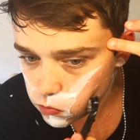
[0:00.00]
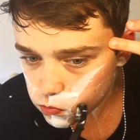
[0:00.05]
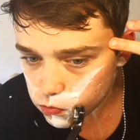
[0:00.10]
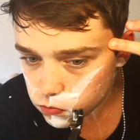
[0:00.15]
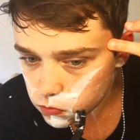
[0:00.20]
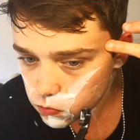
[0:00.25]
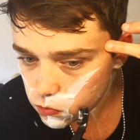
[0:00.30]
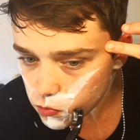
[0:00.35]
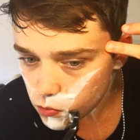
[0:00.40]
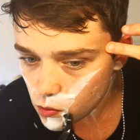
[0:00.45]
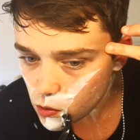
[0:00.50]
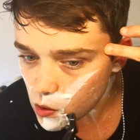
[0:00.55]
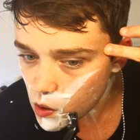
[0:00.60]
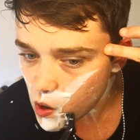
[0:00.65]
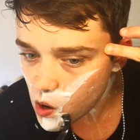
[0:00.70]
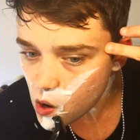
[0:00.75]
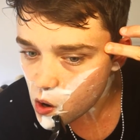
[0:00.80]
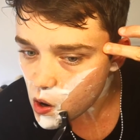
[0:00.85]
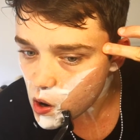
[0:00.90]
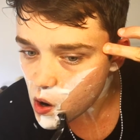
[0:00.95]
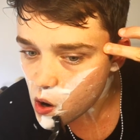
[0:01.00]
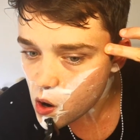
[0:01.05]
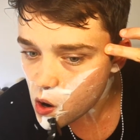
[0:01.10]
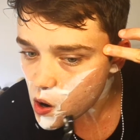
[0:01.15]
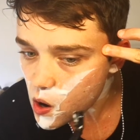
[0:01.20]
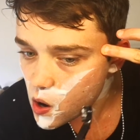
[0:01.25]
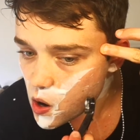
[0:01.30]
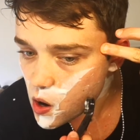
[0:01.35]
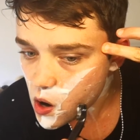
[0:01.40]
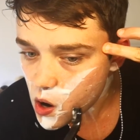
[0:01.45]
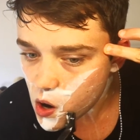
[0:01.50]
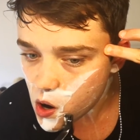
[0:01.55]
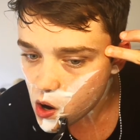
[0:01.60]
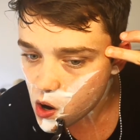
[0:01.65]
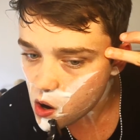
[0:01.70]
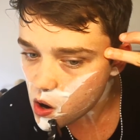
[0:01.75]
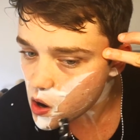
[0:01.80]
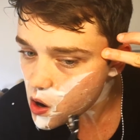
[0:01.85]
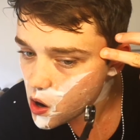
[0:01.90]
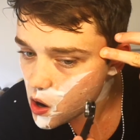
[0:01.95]

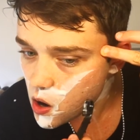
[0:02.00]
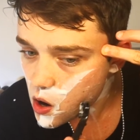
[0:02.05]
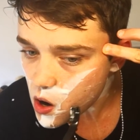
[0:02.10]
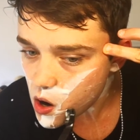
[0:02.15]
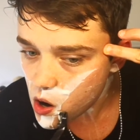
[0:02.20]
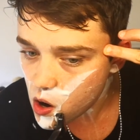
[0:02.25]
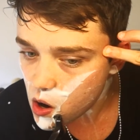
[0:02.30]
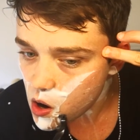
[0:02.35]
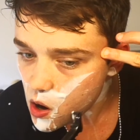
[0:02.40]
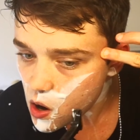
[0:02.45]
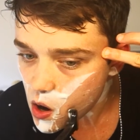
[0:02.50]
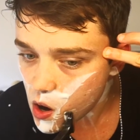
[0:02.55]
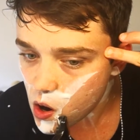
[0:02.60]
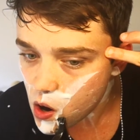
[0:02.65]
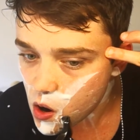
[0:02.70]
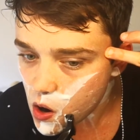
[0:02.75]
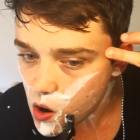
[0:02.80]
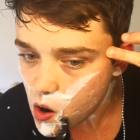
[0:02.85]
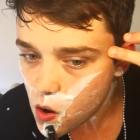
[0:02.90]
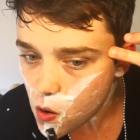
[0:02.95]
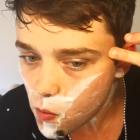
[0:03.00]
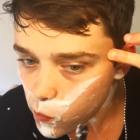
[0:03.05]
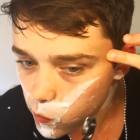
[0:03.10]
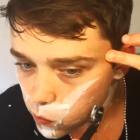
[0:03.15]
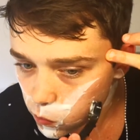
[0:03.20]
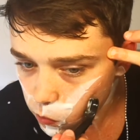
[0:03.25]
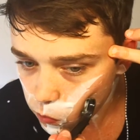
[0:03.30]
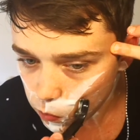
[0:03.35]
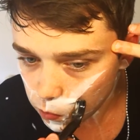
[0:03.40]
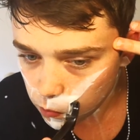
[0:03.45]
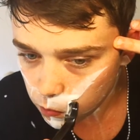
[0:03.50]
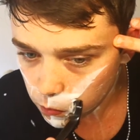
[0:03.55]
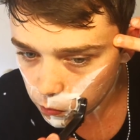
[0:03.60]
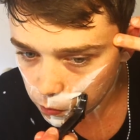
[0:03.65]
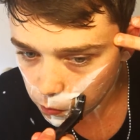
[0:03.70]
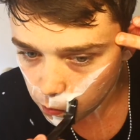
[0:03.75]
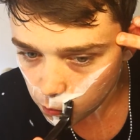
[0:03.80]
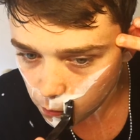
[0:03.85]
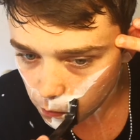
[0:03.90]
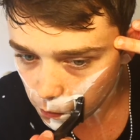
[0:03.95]

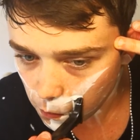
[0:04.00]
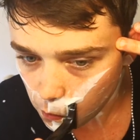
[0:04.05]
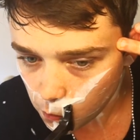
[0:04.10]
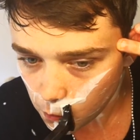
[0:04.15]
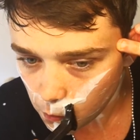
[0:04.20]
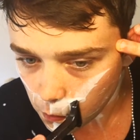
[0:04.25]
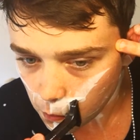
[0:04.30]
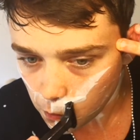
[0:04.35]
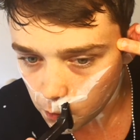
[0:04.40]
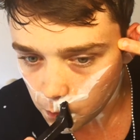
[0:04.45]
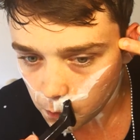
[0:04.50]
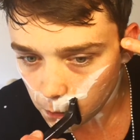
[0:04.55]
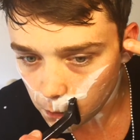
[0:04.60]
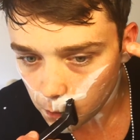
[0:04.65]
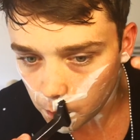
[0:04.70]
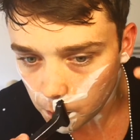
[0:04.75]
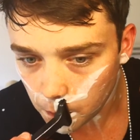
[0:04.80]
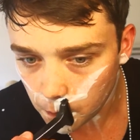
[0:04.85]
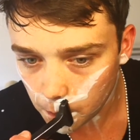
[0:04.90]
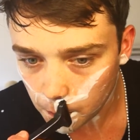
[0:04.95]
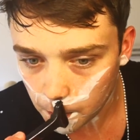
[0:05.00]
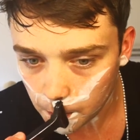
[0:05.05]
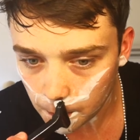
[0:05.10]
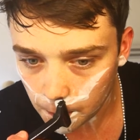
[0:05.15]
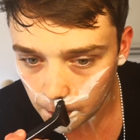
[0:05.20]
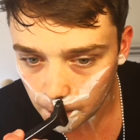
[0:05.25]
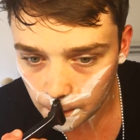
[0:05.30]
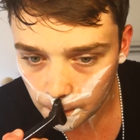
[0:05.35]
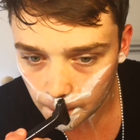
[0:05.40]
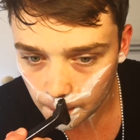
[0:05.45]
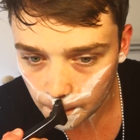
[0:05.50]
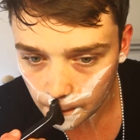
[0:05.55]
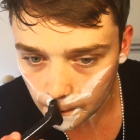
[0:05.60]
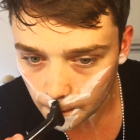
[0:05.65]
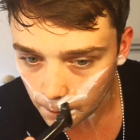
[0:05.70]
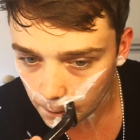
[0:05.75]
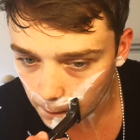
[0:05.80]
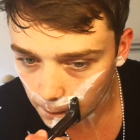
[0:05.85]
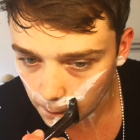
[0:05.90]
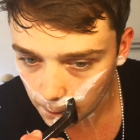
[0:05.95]

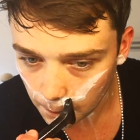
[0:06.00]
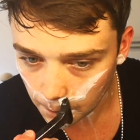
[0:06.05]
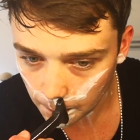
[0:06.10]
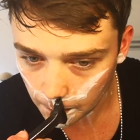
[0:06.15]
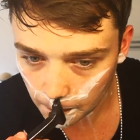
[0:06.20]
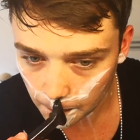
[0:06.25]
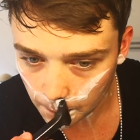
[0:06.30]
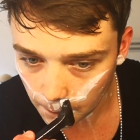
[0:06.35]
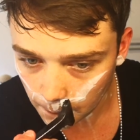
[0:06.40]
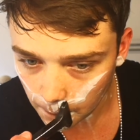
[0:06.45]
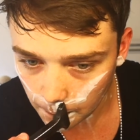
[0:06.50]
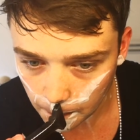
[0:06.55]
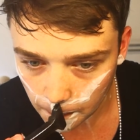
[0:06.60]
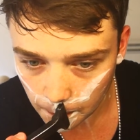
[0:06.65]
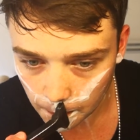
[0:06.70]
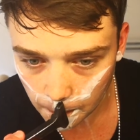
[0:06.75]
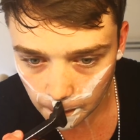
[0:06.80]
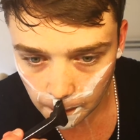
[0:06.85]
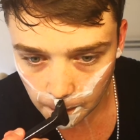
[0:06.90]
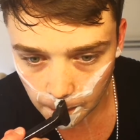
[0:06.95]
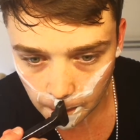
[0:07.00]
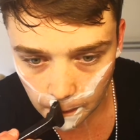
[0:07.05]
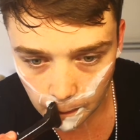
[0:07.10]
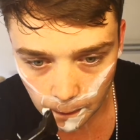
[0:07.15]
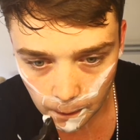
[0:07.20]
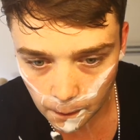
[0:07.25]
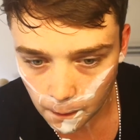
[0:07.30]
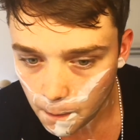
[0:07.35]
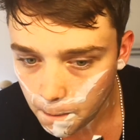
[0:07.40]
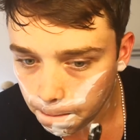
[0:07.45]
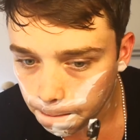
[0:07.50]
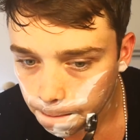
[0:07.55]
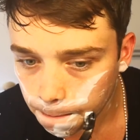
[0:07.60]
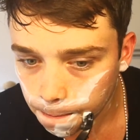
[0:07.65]
Nothing is said.